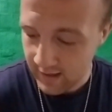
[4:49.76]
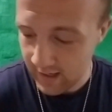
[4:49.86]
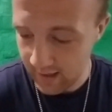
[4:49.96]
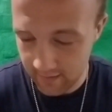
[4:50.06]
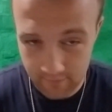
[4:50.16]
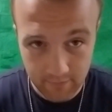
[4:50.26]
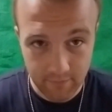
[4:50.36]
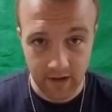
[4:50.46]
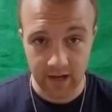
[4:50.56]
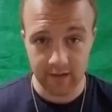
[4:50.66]
in
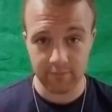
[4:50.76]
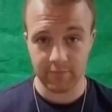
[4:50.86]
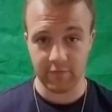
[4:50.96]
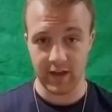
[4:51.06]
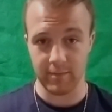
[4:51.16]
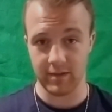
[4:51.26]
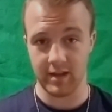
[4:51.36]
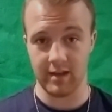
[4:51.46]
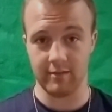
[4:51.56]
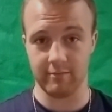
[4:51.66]
my
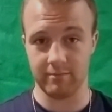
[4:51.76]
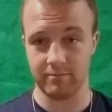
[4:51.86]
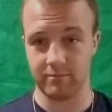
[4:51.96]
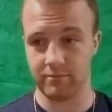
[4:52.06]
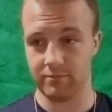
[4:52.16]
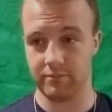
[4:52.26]
family and